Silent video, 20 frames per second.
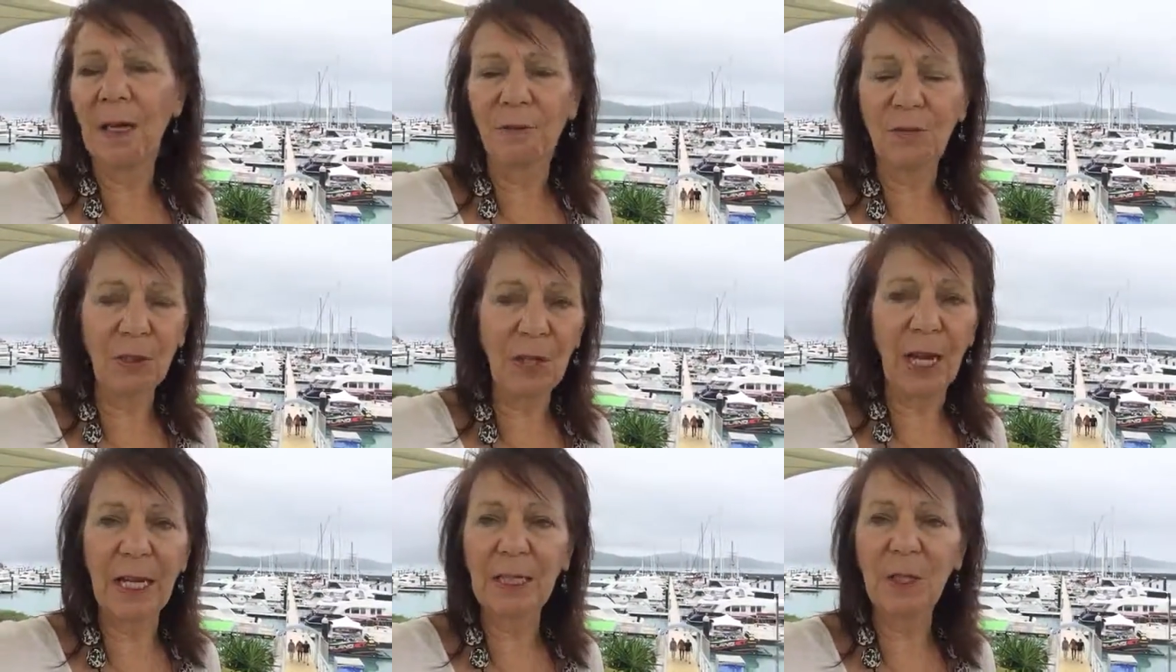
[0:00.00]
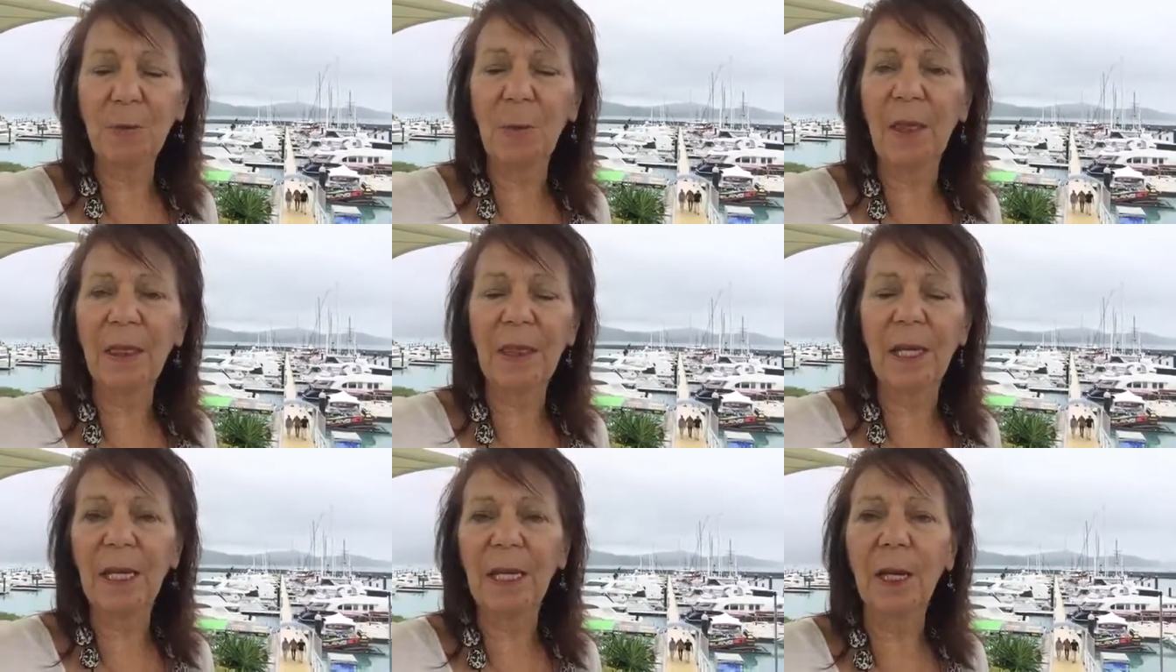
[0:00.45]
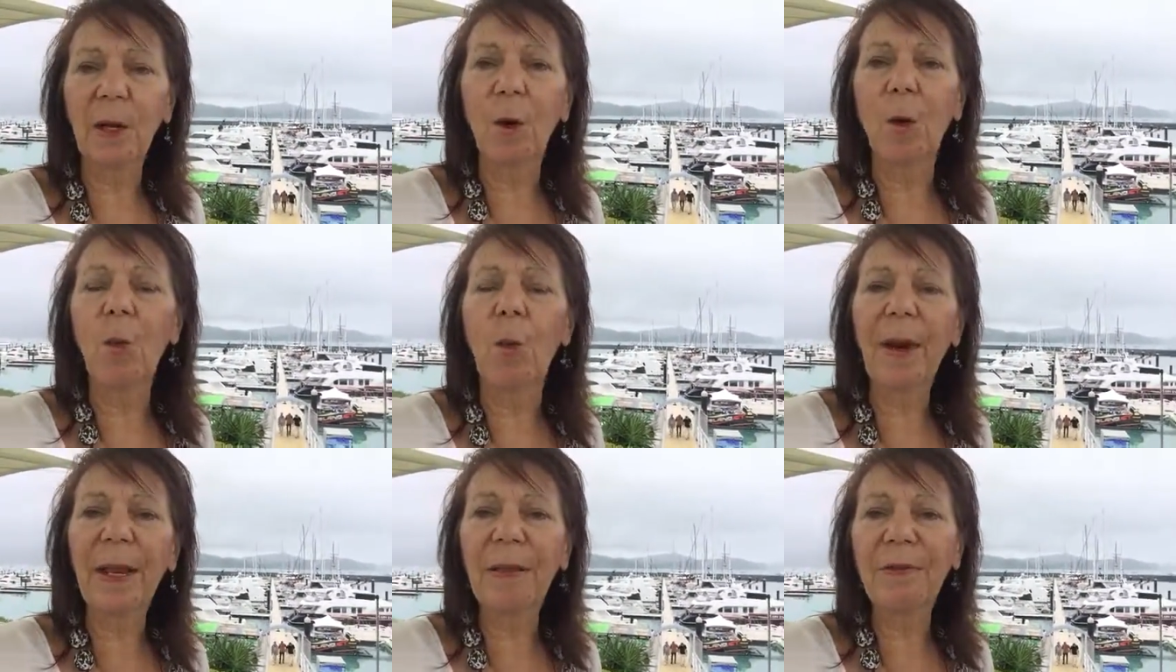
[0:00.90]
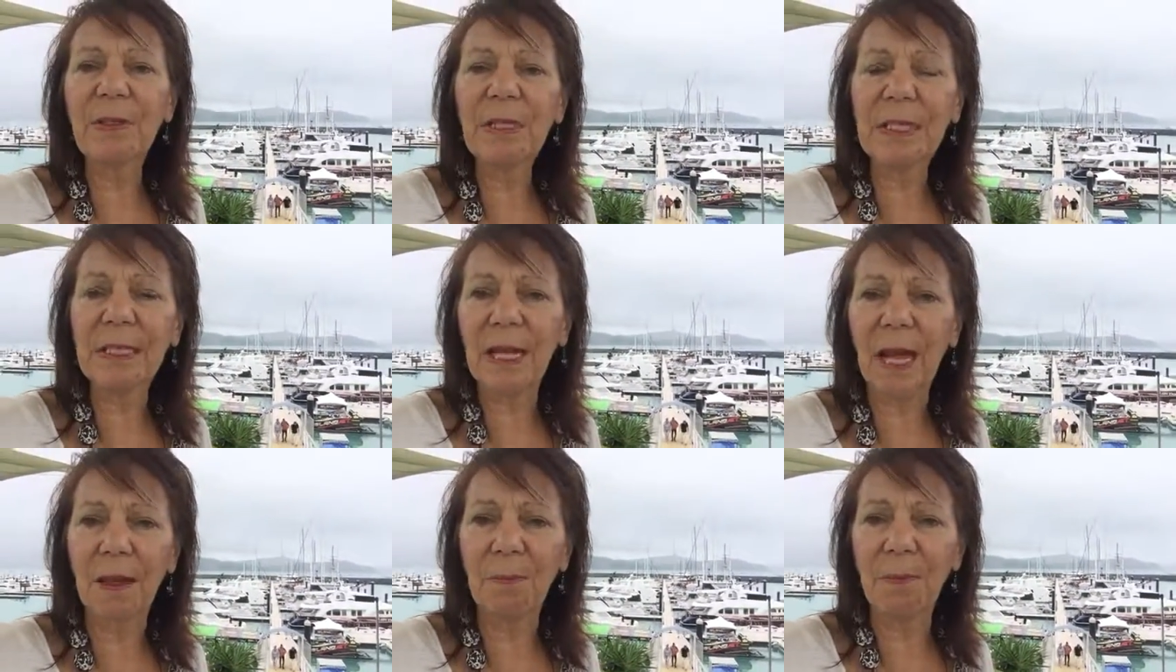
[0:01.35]
I've changed my thinking, or whatever
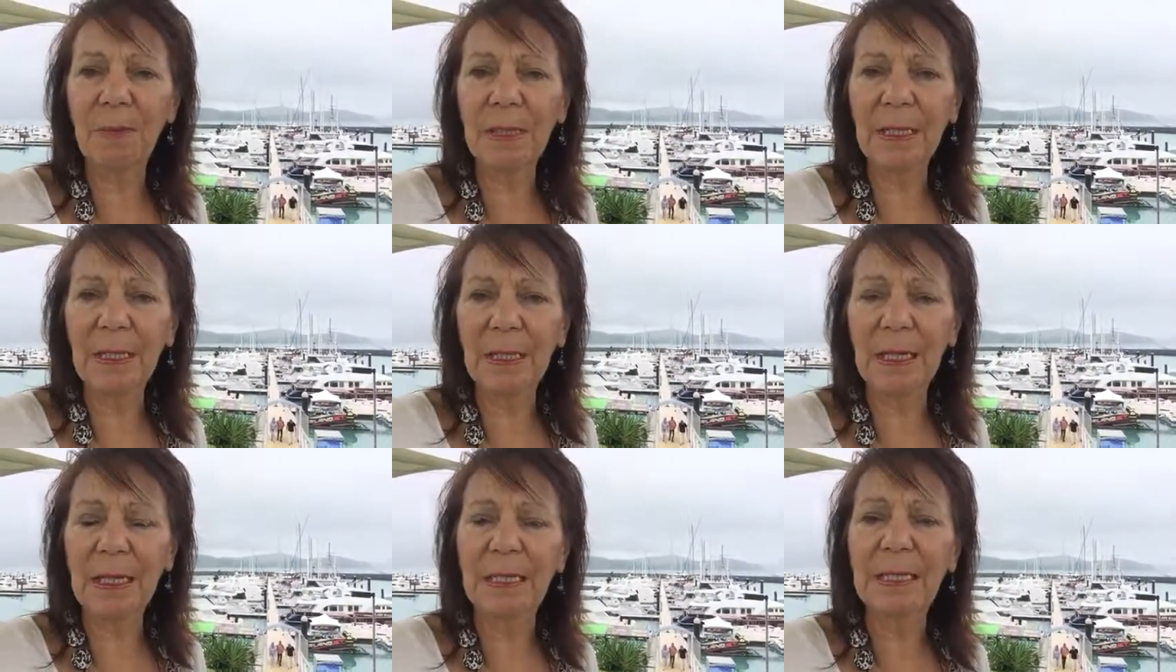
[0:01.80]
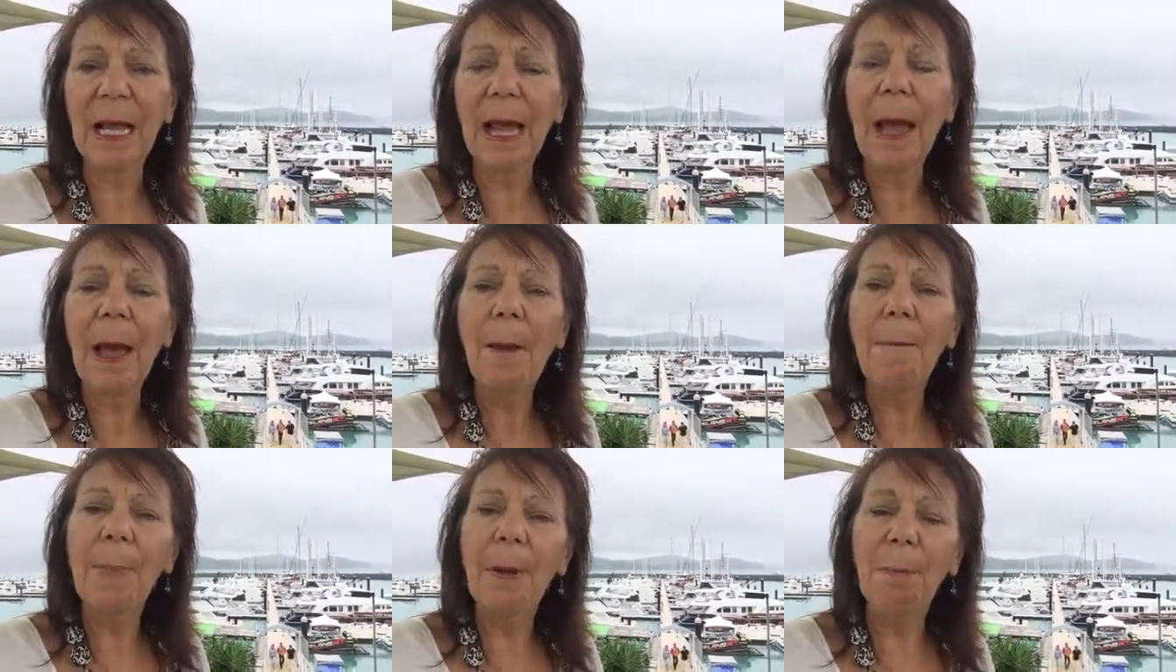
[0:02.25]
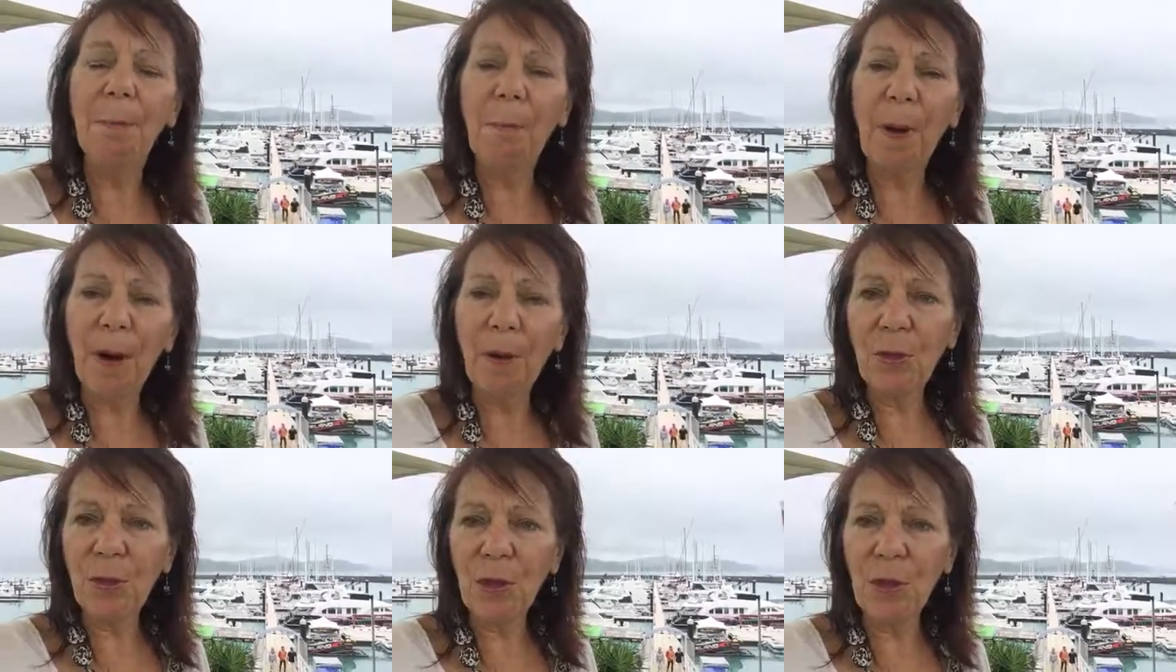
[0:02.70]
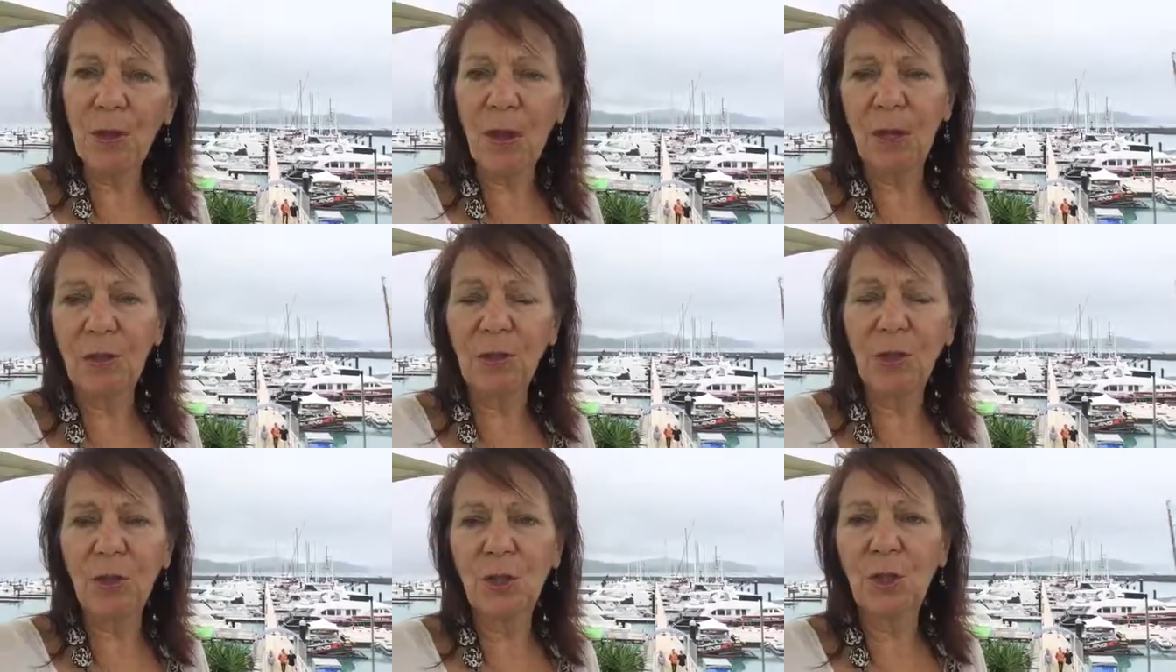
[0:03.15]
statement it is. But both of
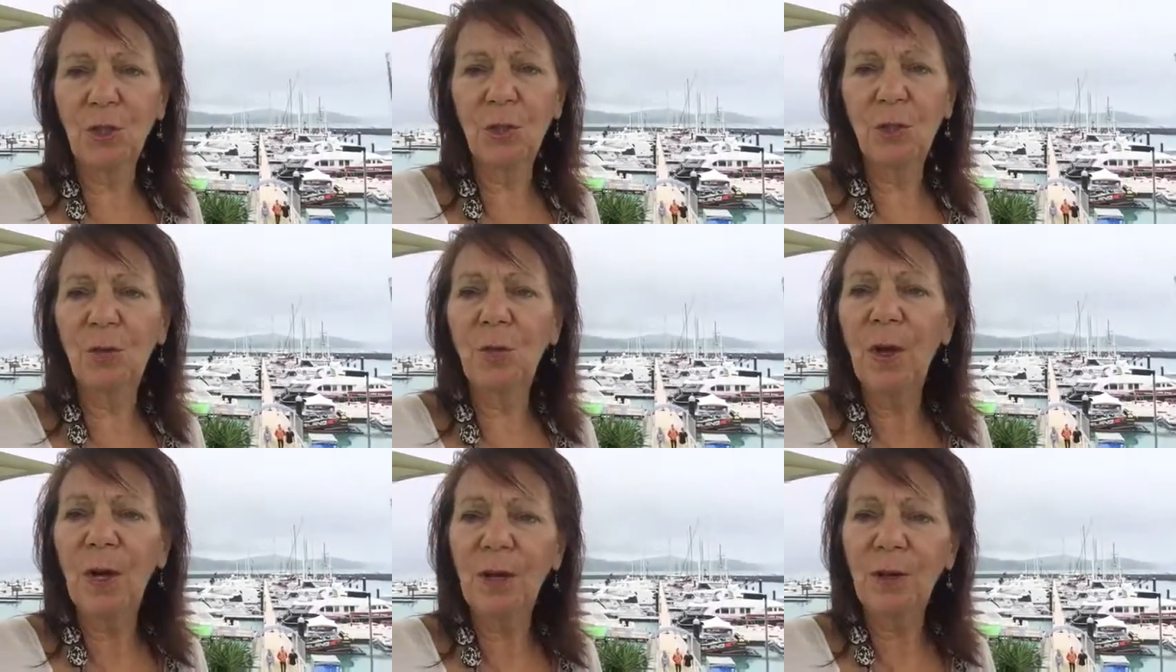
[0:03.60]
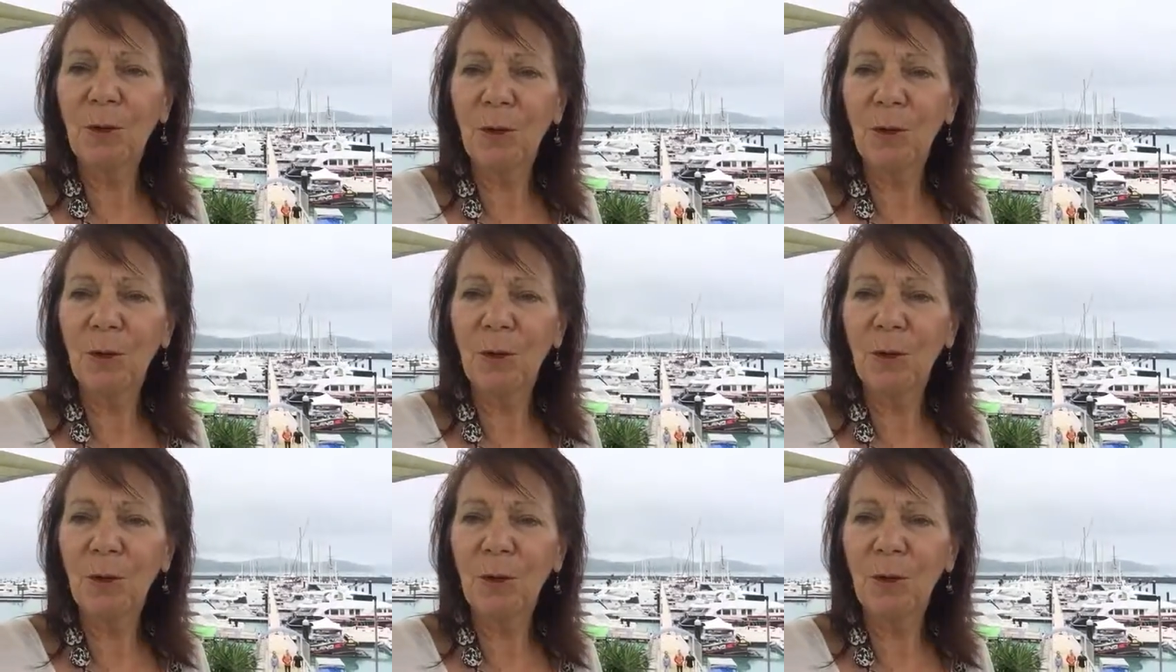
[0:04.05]
those two